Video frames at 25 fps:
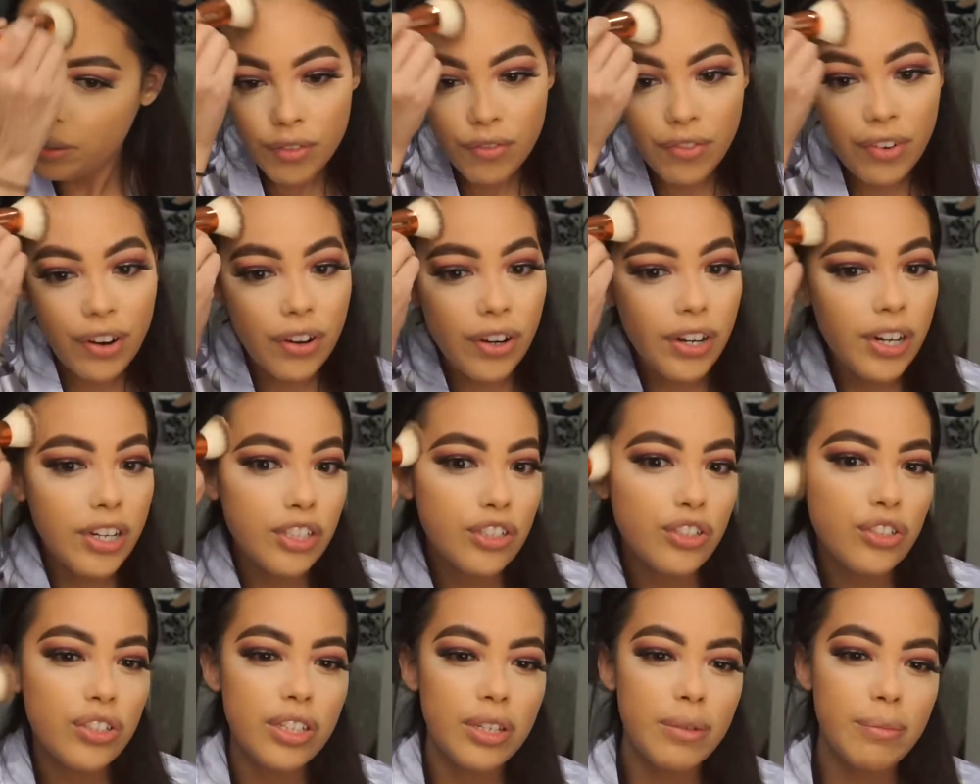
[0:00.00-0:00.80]
Very
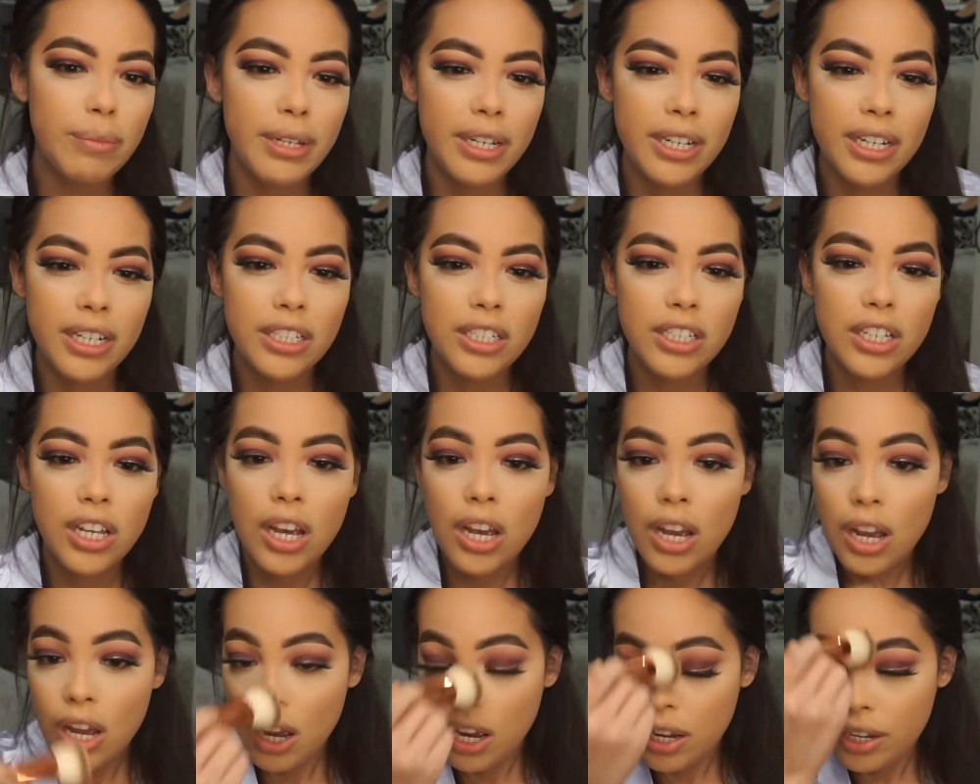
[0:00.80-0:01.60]
interesting because
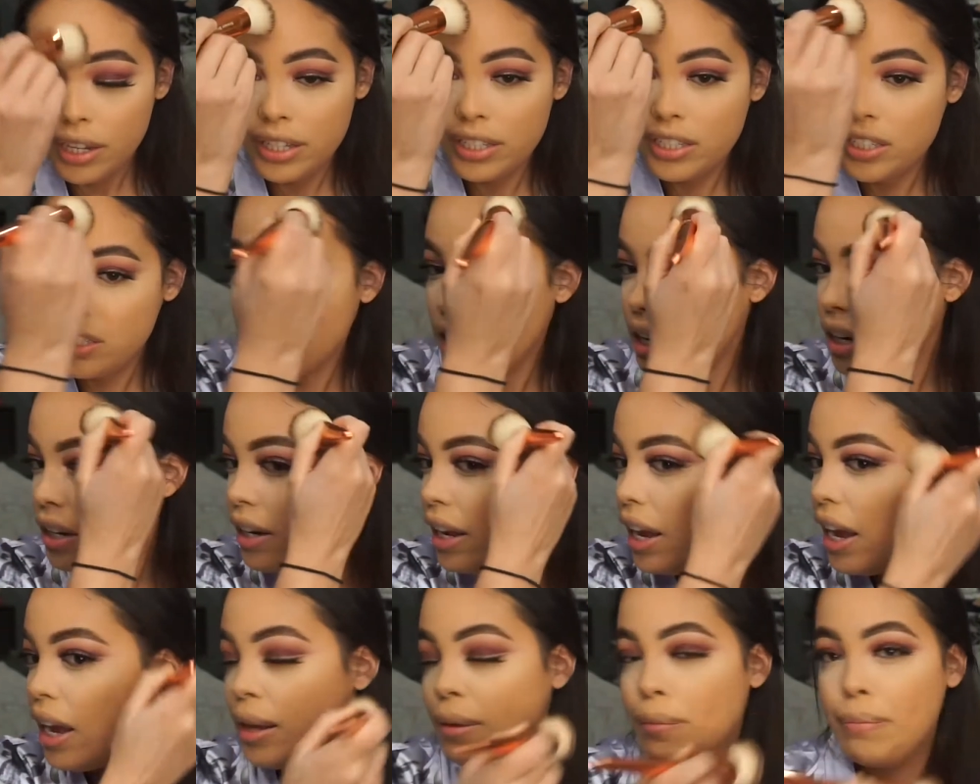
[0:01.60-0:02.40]
Gaston
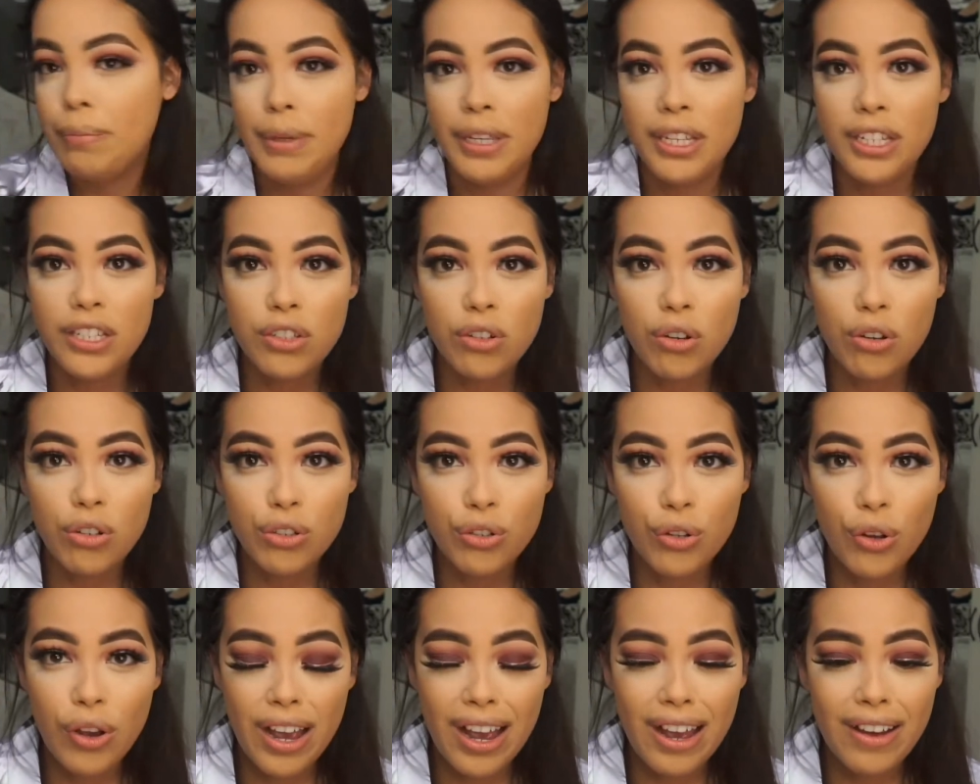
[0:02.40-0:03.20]
and Beast
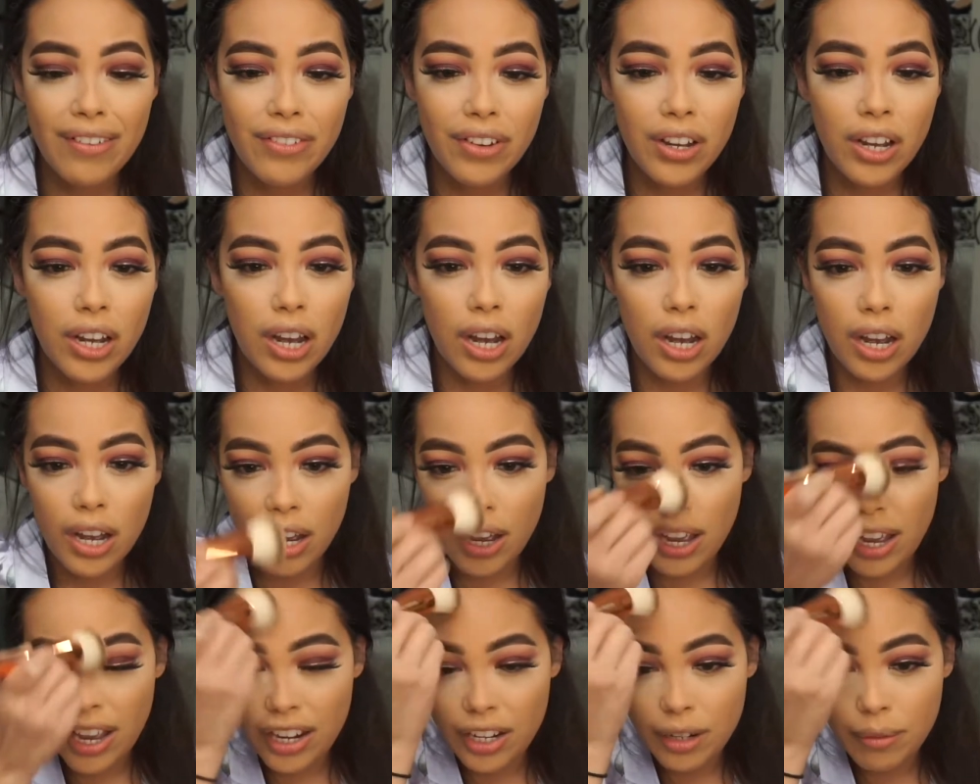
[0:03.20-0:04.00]
also have
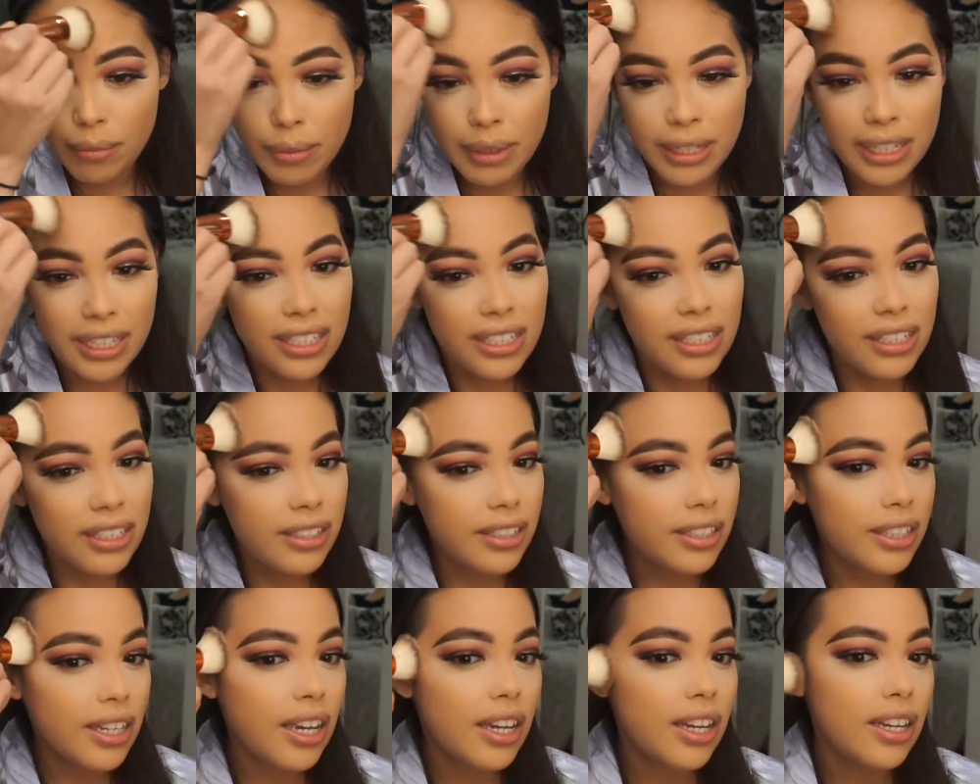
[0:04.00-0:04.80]
enemies